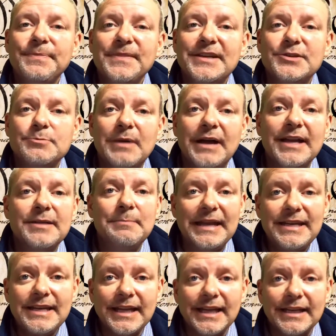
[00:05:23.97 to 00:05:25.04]
is by
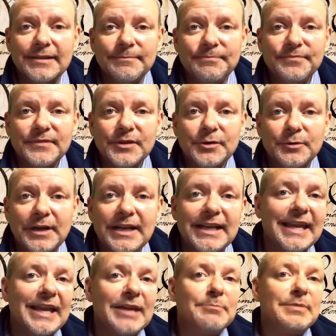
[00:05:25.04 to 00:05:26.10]
amending it, right? It
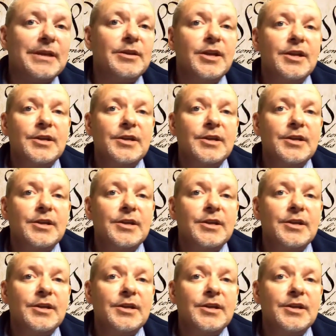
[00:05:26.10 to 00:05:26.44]
can't be